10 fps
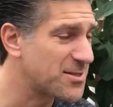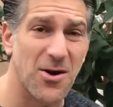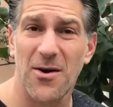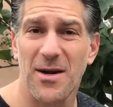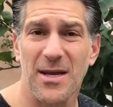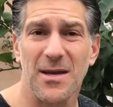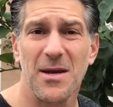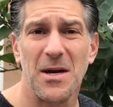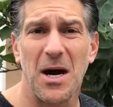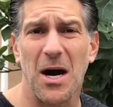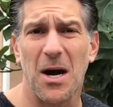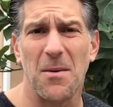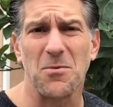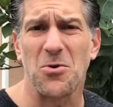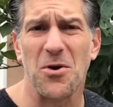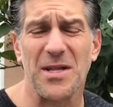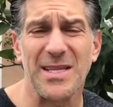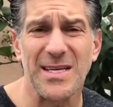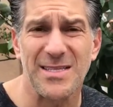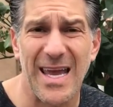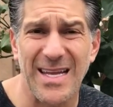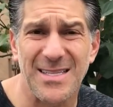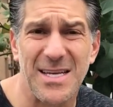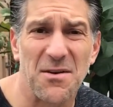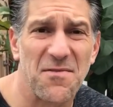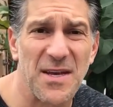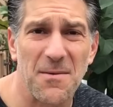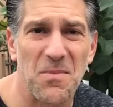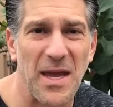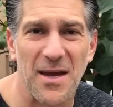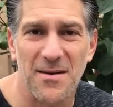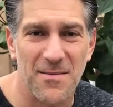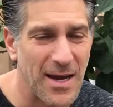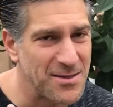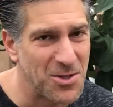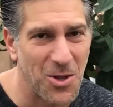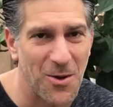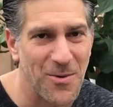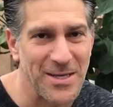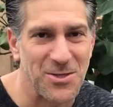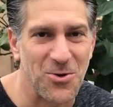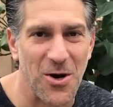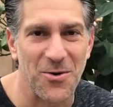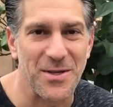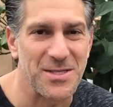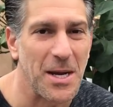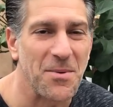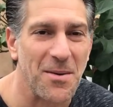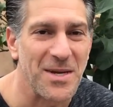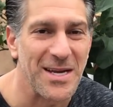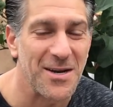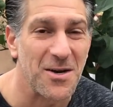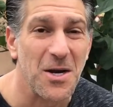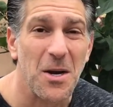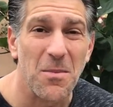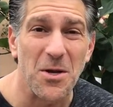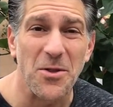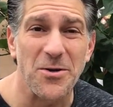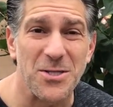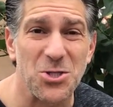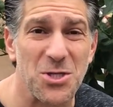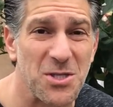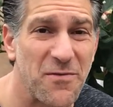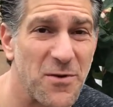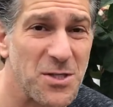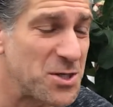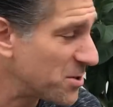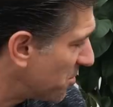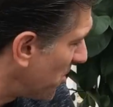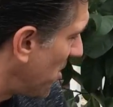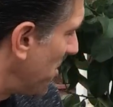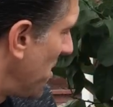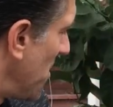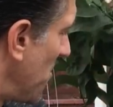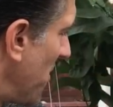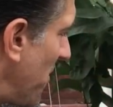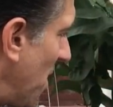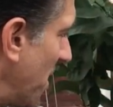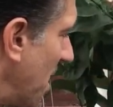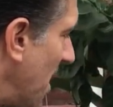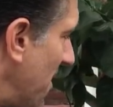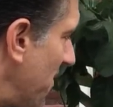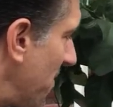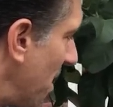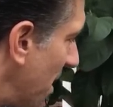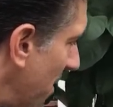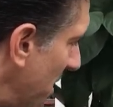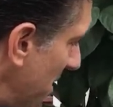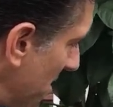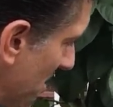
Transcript: it's already um, grown at least 8 to 10 feet and has a long ways to grow in this upcoming year. But you'll notice in just the first year's growth, we've already got a lemon